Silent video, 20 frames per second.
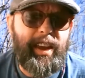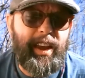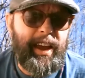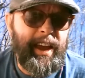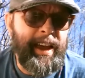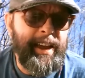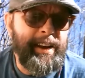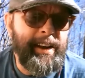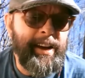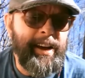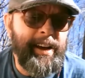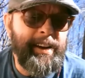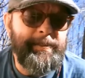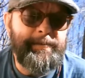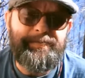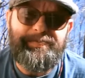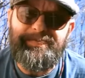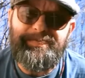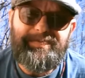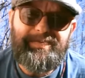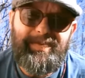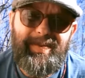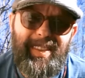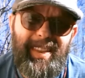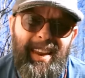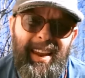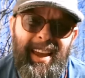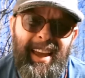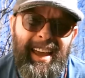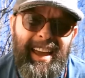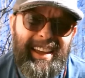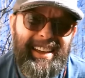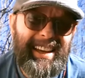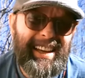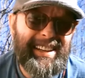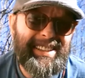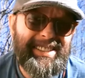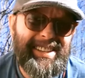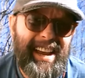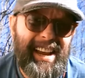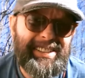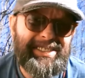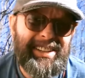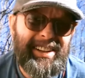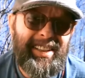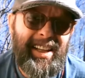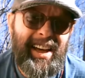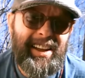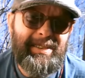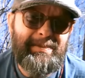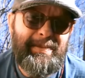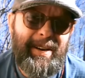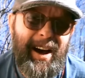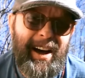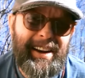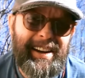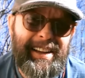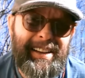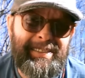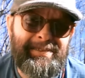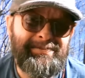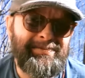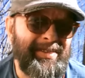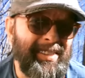and Guinness has a lot of body.